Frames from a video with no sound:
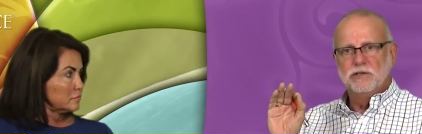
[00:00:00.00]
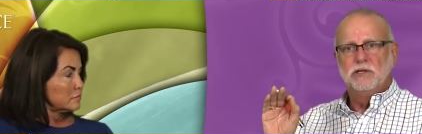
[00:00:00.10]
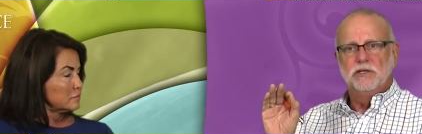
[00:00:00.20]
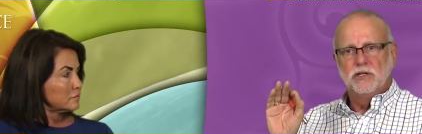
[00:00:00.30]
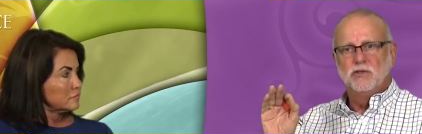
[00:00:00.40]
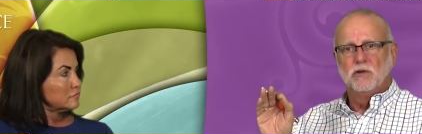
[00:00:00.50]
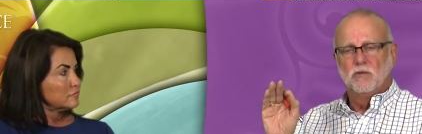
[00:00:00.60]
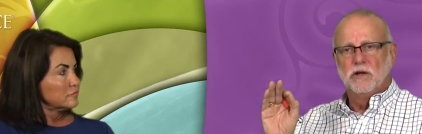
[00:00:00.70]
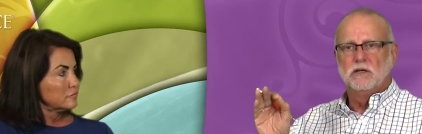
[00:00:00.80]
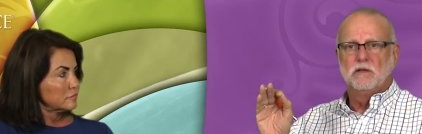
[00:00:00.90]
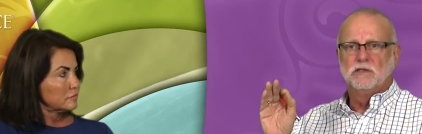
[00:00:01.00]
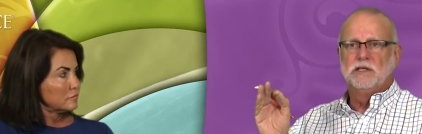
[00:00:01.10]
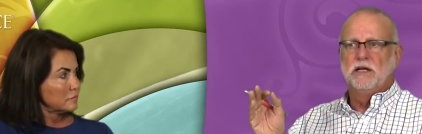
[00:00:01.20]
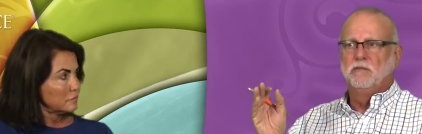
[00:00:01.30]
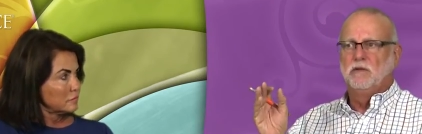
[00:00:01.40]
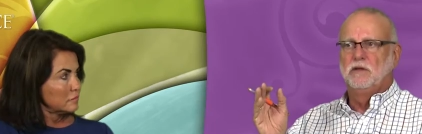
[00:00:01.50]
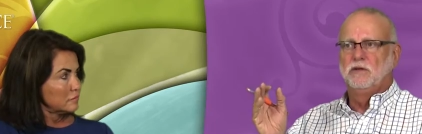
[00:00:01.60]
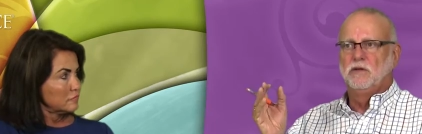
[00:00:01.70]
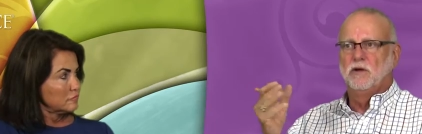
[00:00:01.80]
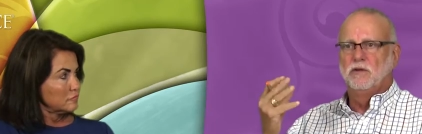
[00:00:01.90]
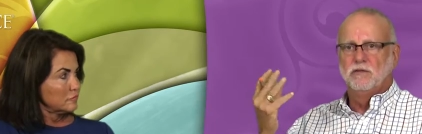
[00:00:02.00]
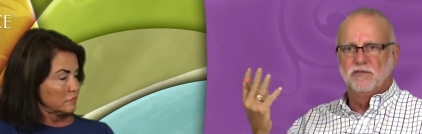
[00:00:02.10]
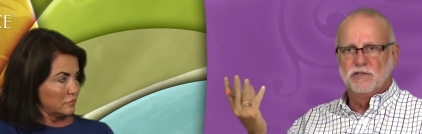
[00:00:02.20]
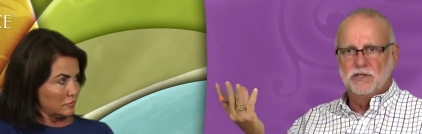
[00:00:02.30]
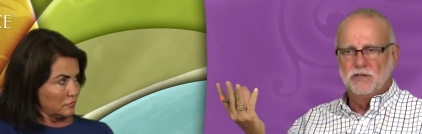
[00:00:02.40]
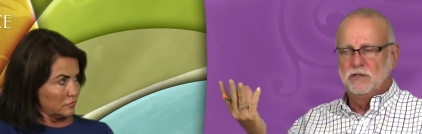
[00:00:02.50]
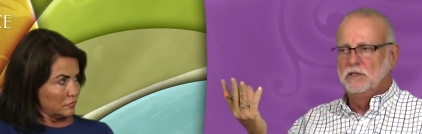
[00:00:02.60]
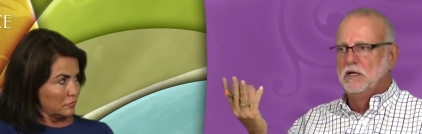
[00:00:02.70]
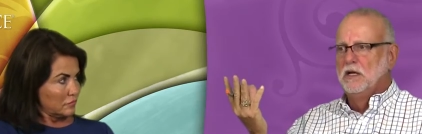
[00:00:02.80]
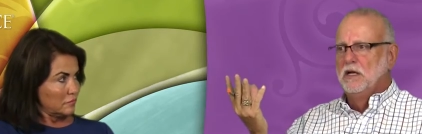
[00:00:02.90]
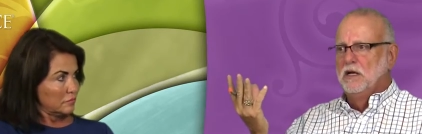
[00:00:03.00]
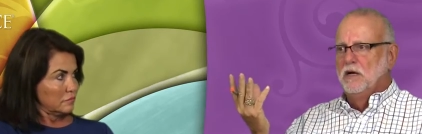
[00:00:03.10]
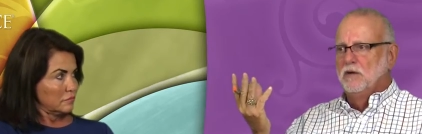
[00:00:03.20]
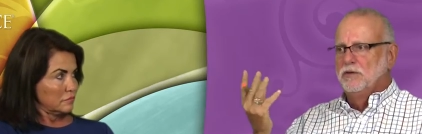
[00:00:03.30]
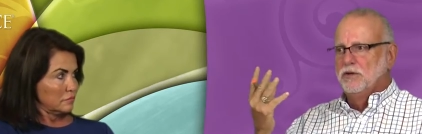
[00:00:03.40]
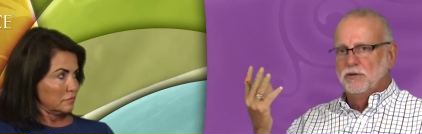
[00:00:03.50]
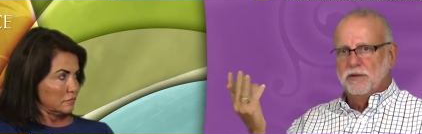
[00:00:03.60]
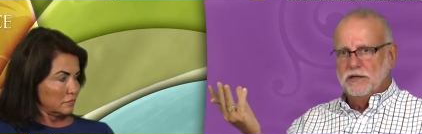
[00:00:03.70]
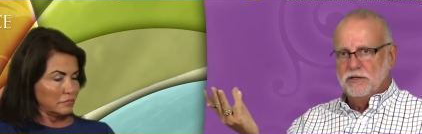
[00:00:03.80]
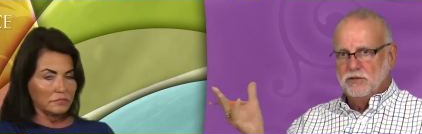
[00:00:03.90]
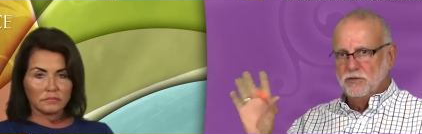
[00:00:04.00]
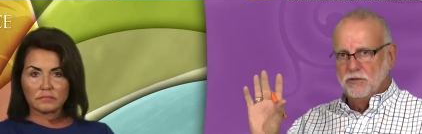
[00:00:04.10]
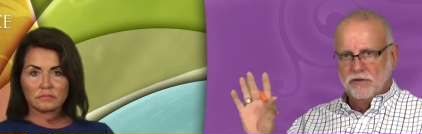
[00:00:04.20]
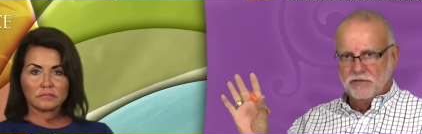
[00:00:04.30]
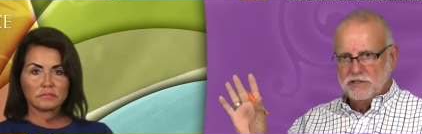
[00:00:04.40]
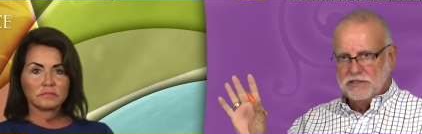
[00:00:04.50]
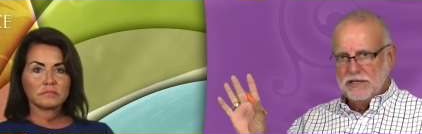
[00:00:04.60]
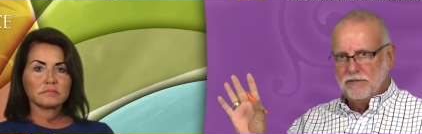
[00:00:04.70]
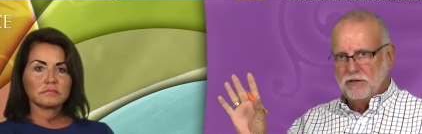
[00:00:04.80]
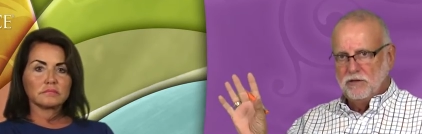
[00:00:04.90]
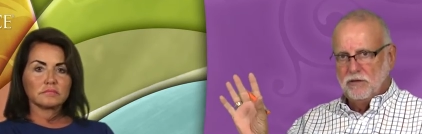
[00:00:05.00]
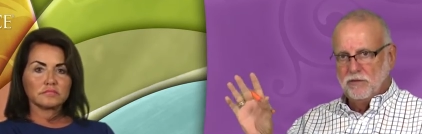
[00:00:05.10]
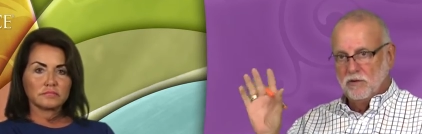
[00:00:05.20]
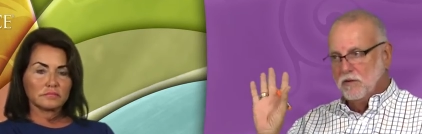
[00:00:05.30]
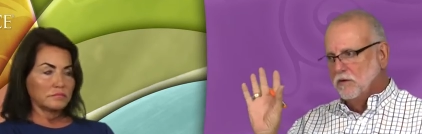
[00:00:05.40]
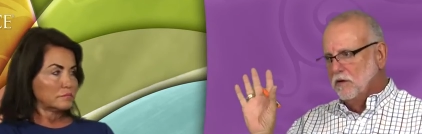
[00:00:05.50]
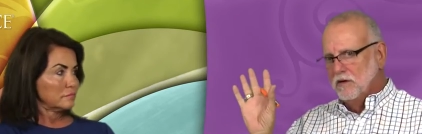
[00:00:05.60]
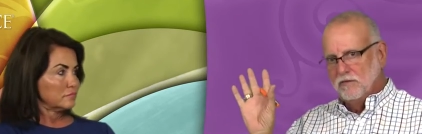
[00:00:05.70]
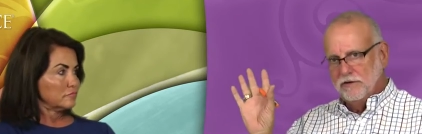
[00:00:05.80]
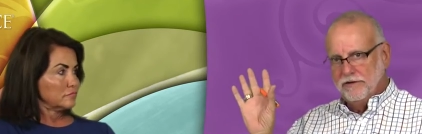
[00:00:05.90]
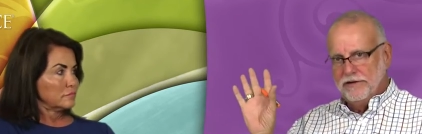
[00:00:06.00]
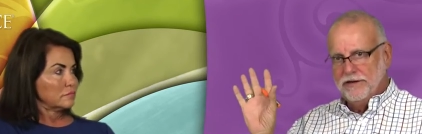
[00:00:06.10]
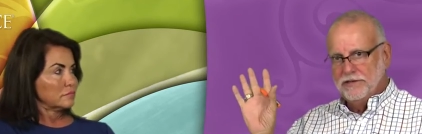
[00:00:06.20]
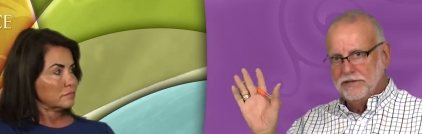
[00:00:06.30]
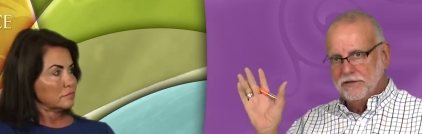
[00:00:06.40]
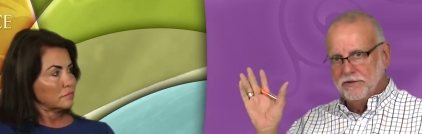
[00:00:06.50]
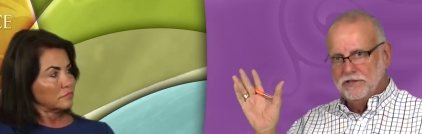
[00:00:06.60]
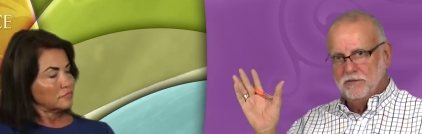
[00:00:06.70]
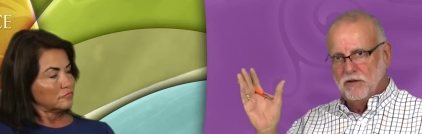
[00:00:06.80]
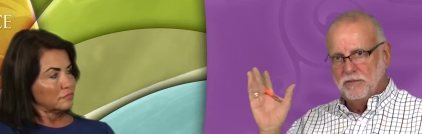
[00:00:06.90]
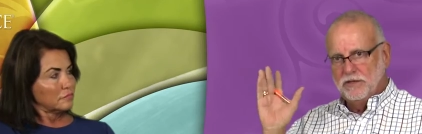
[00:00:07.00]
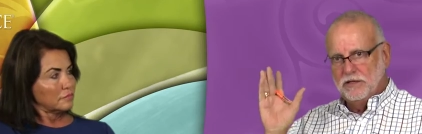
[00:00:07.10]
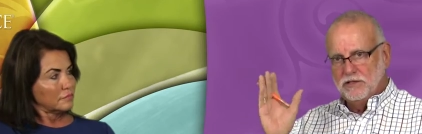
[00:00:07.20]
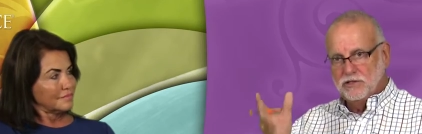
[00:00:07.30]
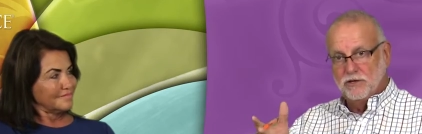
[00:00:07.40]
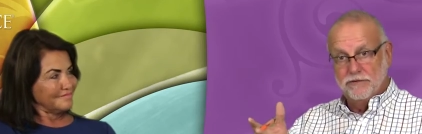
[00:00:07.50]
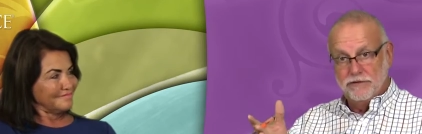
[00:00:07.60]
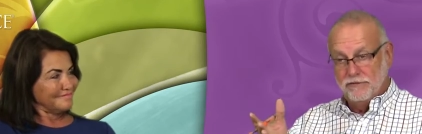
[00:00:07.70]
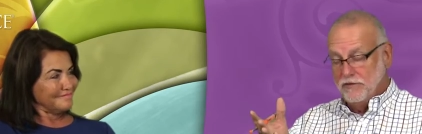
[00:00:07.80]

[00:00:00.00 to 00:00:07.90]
Speaker 1: is a digital rectal exam you go to the physician or the nurse practitioner, whoever's examining you, they put a rubber glove on their hands, they grease them up, and they insert their